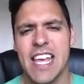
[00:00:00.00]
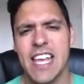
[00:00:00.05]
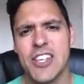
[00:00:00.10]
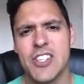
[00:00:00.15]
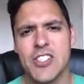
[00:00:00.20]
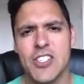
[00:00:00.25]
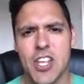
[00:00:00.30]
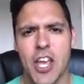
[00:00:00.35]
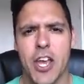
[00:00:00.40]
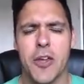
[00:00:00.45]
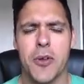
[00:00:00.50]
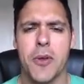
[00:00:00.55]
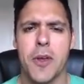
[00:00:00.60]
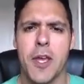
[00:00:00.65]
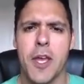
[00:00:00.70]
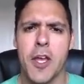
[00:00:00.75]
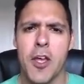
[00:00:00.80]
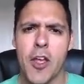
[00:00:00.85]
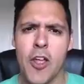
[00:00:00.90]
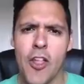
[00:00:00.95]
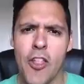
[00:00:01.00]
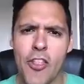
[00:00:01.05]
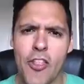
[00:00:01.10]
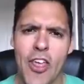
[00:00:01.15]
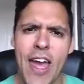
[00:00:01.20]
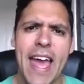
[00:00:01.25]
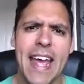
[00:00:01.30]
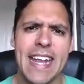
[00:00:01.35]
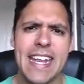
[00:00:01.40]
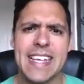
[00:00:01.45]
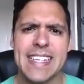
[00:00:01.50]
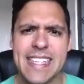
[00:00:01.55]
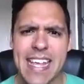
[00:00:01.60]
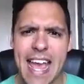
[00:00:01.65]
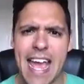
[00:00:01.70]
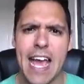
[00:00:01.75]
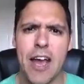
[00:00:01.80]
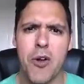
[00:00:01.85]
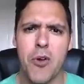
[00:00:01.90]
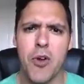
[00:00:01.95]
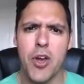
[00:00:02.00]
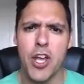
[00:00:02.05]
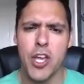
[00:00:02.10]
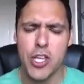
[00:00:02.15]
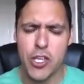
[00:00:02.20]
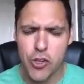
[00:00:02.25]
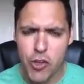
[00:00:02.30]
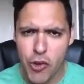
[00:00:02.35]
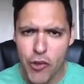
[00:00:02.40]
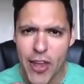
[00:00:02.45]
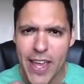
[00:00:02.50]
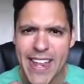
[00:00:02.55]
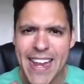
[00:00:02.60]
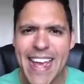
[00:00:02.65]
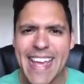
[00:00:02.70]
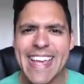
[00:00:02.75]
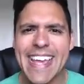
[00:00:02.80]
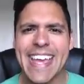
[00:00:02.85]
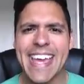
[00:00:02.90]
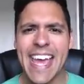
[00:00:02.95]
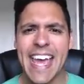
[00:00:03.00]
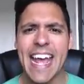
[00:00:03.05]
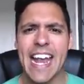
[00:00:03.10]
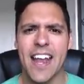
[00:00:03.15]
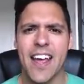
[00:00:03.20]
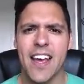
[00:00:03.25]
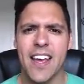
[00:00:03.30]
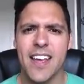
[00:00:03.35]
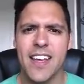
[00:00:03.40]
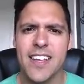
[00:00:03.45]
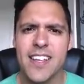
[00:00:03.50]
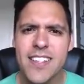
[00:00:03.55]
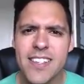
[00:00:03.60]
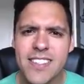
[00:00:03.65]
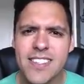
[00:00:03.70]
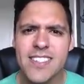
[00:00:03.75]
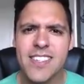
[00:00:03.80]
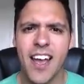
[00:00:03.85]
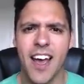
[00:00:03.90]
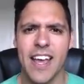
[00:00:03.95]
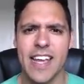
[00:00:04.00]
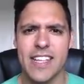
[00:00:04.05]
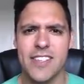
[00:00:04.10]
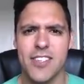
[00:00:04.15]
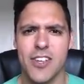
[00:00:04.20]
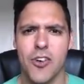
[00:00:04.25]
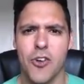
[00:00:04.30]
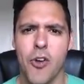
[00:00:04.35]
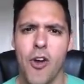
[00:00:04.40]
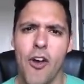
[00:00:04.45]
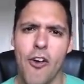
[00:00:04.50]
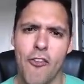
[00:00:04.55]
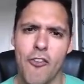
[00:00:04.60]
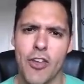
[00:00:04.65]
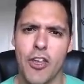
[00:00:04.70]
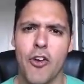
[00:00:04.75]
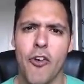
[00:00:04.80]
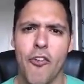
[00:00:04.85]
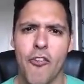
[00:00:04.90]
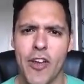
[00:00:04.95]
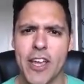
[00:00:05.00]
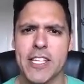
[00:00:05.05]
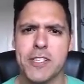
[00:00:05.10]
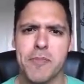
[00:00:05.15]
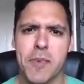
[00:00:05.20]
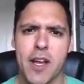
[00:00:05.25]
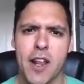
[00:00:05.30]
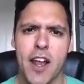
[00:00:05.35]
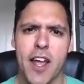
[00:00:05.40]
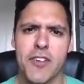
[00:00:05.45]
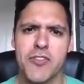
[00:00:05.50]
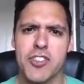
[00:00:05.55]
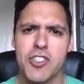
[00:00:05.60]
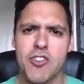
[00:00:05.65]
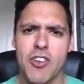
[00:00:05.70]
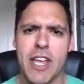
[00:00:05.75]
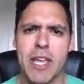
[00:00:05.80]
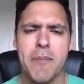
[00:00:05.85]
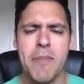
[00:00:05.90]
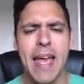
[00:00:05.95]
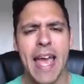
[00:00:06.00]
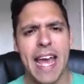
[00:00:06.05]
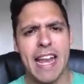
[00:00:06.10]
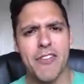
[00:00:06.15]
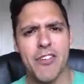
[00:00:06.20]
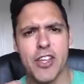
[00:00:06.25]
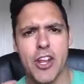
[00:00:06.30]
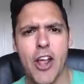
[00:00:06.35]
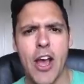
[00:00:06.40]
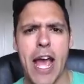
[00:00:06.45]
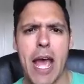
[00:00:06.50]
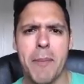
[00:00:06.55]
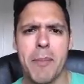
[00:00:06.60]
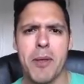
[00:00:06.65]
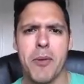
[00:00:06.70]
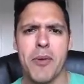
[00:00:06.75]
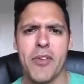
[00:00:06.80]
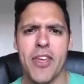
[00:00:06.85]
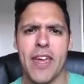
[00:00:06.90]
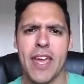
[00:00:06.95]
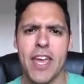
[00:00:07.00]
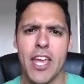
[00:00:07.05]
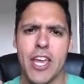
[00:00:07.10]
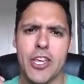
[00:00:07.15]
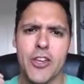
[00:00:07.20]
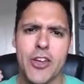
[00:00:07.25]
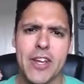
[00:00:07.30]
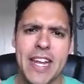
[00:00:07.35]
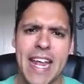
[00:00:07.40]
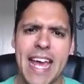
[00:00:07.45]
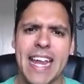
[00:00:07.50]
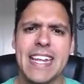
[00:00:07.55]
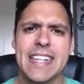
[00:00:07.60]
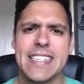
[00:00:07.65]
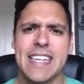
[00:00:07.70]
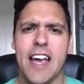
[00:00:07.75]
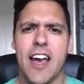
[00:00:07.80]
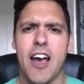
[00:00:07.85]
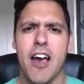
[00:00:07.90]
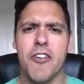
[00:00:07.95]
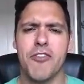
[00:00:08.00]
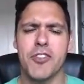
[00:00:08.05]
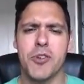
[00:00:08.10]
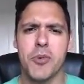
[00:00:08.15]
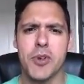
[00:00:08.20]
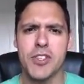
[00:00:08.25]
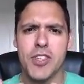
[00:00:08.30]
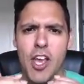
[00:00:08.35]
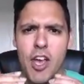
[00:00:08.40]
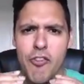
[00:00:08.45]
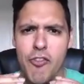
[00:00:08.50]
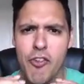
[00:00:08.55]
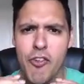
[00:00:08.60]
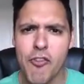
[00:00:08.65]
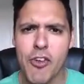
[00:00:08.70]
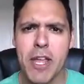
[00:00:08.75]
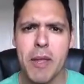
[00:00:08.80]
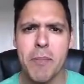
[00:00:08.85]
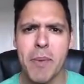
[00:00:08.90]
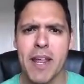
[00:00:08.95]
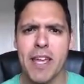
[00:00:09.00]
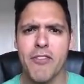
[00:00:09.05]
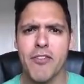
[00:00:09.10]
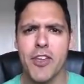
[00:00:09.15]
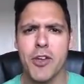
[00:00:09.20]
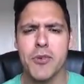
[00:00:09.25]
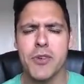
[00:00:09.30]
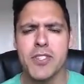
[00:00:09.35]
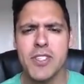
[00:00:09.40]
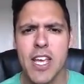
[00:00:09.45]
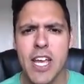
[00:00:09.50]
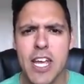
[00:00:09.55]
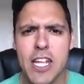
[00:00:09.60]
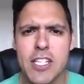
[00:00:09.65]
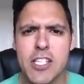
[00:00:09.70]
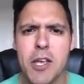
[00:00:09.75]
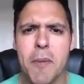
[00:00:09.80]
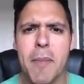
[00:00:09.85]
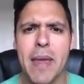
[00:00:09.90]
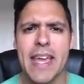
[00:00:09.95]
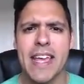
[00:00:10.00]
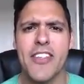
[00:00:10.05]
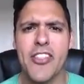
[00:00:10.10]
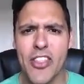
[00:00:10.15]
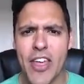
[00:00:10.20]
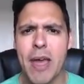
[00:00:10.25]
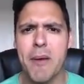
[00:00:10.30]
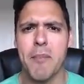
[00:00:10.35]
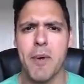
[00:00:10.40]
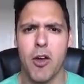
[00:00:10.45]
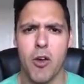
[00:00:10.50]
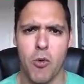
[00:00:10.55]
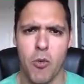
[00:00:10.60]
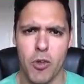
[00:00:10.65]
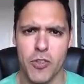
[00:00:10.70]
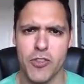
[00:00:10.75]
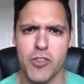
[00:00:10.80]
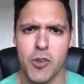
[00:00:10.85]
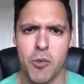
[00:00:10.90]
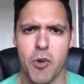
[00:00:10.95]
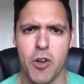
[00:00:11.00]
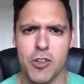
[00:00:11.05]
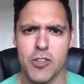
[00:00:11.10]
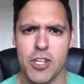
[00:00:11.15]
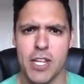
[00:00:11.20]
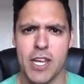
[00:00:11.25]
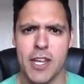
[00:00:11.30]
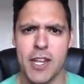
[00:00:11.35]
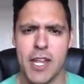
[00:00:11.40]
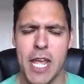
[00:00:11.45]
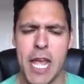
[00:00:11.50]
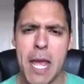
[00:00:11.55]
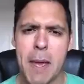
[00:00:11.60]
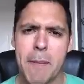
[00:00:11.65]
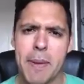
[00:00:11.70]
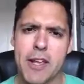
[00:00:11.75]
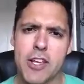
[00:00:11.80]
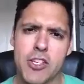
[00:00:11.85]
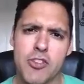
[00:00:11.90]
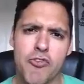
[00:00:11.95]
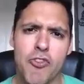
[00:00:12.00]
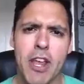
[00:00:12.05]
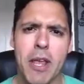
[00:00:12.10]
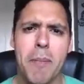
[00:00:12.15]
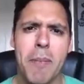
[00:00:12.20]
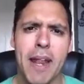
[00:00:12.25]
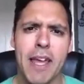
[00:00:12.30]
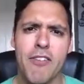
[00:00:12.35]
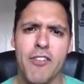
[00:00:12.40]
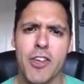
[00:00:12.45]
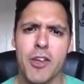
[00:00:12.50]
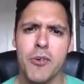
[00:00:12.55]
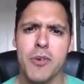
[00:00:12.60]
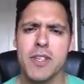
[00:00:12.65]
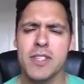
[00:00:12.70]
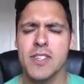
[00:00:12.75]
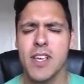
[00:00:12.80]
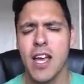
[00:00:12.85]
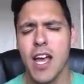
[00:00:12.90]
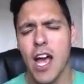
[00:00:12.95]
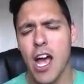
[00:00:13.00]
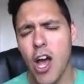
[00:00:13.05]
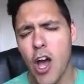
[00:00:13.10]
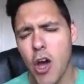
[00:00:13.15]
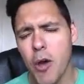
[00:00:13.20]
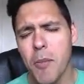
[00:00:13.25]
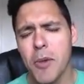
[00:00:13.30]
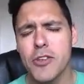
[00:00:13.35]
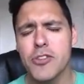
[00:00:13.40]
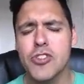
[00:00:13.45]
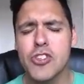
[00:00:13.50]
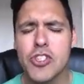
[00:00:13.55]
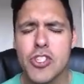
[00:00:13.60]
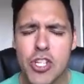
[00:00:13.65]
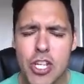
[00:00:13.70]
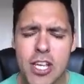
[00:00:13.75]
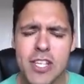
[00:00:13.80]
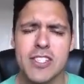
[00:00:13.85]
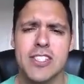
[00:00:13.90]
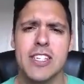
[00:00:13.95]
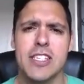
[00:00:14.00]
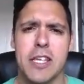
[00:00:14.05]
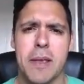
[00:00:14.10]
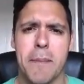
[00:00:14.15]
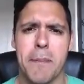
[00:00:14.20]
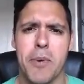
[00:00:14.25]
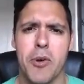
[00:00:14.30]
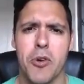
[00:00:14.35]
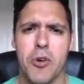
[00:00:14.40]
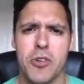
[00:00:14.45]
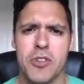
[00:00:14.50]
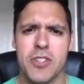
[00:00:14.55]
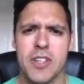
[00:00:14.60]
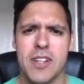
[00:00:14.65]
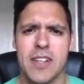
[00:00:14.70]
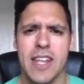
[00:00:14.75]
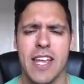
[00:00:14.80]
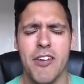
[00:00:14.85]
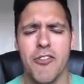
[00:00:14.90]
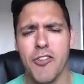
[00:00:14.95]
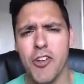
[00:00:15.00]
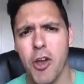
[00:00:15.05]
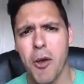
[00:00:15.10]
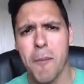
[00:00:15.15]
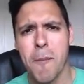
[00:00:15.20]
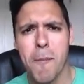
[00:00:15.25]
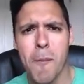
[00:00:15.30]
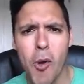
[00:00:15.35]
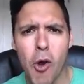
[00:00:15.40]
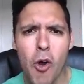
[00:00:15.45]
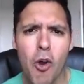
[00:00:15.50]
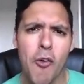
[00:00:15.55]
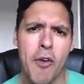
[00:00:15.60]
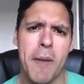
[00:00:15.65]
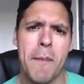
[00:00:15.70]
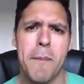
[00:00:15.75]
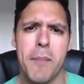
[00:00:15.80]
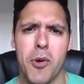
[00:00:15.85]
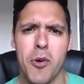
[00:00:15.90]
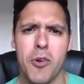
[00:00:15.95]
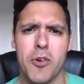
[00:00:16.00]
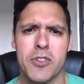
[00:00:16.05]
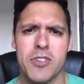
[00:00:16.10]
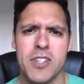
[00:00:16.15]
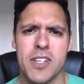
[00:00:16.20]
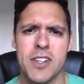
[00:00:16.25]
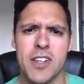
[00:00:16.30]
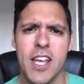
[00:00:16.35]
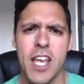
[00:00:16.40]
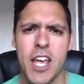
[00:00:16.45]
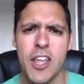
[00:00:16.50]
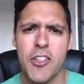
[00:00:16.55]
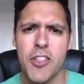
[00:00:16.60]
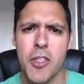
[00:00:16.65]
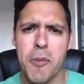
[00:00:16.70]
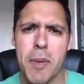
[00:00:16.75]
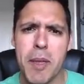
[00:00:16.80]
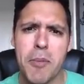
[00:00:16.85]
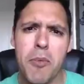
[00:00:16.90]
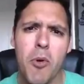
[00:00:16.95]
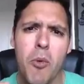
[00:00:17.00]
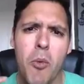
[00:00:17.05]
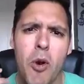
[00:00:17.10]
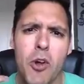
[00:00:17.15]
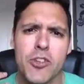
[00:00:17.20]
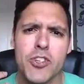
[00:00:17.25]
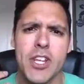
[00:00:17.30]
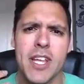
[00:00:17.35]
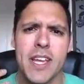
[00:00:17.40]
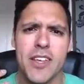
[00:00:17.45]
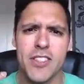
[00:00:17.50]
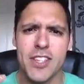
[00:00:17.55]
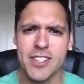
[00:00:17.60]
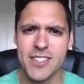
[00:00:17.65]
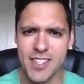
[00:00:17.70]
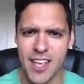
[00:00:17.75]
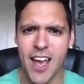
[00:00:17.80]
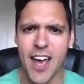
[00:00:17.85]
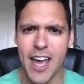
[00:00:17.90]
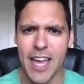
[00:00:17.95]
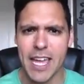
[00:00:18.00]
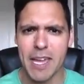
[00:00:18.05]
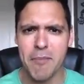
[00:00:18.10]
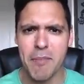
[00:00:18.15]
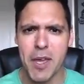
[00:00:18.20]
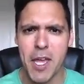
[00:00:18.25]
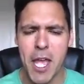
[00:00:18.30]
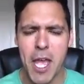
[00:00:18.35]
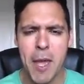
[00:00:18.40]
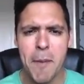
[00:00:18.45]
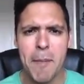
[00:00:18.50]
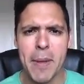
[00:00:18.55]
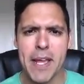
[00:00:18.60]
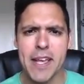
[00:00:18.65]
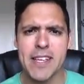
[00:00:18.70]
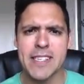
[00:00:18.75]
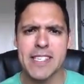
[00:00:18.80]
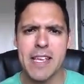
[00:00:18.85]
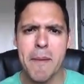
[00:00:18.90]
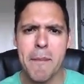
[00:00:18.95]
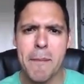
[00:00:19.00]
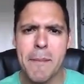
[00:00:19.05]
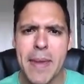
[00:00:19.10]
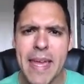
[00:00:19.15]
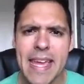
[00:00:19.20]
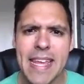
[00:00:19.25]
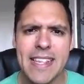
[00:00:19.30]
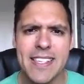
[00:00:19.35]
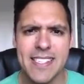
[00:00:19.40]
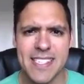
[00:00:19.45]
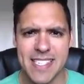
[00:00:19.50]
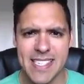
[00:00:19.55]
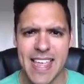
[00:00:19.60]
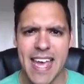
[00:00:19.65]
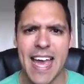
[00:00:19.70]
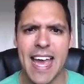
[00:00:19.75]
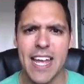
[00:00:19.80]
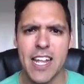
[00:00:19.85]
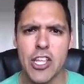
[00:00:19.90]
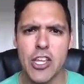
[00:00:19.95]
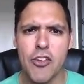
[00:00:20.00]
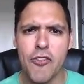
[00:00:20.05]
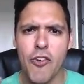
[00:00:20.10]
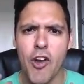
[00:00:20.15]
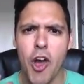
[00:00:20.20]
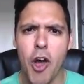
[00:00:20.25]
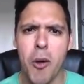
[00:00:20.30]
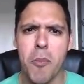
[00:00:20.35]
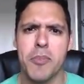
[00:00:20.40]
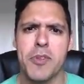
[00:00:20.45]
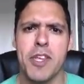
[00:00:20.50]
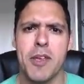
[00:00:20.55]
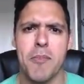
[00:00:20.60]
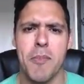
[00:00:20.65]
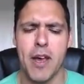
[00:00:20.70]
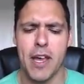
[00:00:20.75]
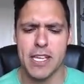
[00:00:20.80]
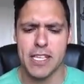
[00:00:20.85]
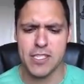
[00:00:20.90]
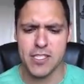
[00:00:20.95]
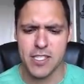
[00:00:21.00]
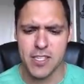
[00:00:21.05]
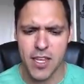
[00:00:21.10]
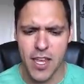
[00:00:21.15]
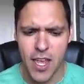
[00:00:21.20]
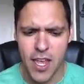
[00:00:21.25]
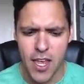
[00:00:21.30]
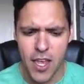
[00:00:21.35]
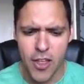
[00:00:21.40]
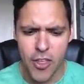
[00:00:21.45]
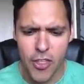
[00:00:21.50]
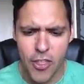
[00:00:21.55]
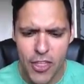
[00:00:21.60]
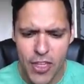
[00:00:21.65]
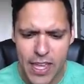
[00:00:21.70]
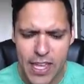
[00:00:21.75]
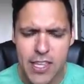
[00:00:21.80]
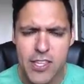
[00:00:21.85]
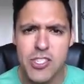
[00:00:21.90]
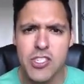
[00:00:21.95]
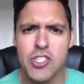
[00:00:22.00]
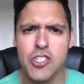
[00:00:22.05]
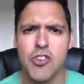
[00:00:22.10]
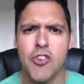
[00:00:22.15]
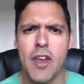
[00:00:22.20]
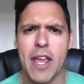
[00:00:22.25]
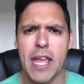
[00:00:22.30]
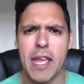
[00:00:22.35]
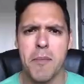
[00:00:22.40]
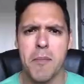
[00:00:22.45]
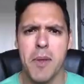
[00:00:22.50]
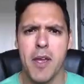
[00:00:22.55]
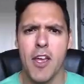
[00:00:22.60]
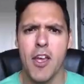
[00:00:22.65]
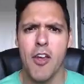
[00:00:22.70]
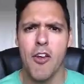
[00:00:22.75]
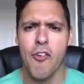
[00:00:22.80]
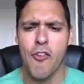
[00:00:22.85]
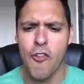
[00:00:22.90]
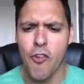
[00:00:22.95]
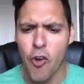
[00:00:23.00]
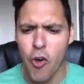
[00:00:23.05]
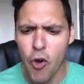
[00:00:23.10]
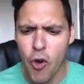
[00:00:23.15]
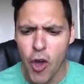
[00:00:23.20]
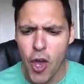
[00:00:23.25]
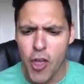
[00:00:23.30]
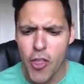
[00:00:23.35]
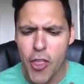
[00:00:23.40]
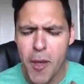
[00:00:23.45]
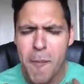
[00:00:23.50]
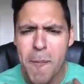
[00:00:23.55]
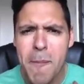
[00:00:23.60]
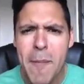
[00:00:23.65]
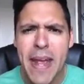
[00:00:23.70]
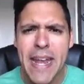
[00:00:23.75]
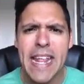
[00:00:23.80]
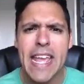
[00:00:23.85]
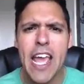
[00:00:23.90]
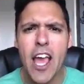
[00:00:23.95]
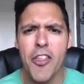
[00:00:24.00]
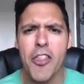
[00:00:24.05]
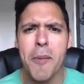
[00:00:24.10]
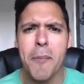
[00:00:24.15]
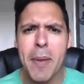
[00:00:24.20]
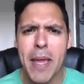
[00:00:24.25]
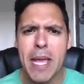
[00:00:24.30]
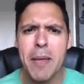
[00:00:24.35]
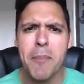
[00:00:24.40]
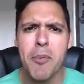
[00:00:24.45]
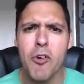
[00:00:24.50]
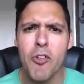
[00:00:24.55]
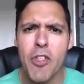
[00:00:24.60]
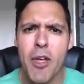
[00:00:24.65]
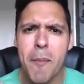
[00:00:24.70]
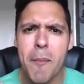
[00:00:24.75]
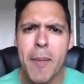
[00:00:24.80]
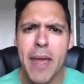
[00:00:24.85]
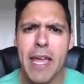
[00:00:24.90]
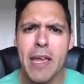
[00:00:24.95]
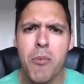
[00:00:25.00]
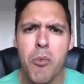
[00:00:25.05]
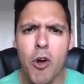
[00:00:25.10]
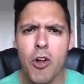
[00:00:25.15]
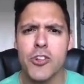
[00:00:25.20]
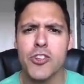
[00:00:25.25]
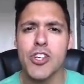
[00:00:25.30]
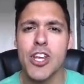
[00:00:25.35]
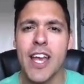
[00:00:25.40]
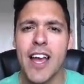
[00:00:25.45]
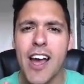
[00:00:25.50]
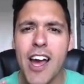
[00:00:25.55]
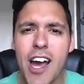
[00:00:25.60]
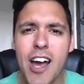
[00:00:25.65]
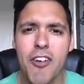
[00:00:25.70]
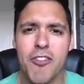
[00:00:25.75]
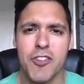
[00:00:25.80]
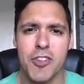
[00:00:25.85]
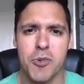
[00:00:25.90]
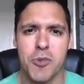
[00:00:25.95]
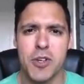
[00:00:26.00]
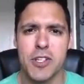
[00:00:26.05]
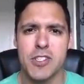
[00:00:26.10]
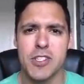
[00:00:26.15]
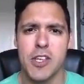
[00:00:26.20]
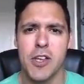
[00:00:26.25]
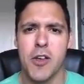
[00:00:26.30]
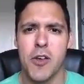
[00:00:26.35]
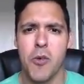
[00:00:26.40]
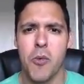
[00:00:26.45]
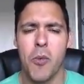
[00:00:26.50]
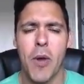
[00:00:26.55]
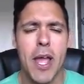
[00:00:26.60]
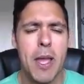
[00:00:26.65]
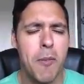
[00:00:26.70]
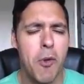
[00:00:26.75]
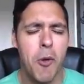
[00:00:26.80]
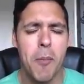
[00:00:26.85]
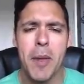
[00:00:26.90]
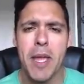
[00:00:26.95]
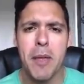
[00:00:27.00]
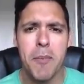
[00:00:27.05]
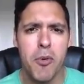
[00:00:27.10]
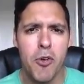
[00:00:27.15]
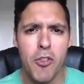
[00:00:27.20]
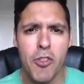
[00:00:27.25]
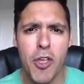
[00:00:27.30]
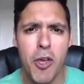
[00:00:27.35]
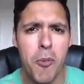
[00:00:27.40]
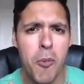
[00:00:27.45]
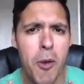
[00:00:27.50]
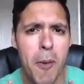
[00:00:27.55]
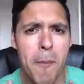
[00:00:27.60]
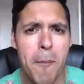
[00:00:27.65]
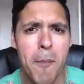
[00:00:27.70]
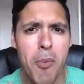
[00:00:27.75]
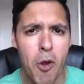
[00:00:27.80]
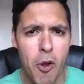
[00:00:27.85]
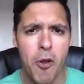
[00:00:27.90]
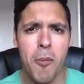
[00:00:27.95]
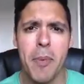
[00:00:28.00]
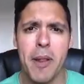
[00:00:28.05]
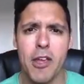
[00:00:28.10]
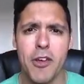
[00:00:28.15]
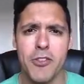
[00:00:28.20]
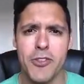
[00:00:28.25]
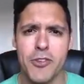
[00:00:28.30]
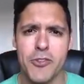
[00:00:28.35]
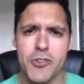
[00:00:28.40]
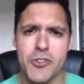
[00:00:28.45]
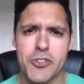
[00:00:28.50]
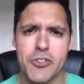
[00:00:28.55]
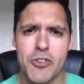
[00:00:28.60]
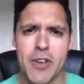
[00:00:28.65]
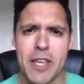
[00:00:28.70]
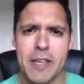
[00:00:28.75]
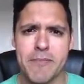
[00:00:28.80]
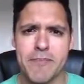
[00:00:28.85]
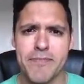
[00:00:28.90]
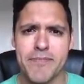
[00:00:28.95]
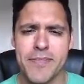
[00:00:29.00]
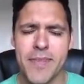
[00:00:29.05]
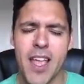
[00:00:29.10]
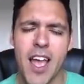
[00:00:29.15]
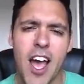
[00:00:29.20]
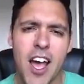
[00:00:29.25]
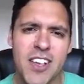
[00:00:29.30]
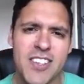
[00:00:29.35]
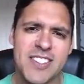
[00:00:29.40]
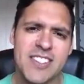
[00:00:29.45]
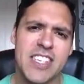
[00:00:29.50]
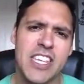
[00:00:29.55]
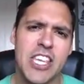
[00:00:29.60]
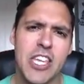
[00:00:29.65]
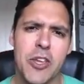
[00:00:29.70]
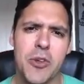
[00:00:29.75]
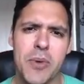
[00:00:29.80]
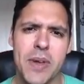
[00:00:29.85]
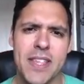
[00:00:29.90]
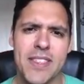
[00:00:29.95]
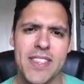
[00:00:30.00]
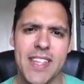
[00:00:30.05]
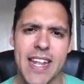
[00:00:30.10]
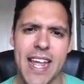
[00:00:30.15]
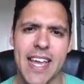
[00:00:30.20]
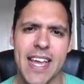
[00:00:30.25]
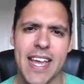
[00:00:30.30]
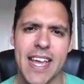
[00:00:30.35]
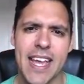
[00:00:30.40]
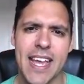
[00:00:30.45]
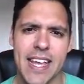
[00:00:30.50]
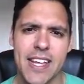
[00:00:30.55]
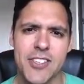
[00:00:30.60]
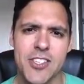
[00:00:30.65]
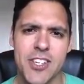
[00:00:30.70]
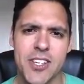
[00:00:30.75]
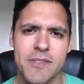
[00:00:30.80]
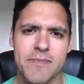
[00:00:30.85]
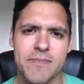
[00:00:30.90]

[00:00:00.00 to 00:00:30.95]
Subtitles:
So that is how you create a killer title for your Facebook live stream, and if you're not happy with it, you can edit it afterwards for replay viewers to make them want to watch it, because replay viewers are almost just as important, if not more important, than the people watching at the time, because it means that you've optimized the stream for the many other people that may watch it afterwards. Way more people that were probably on your stream. I'll see you in the next lecture.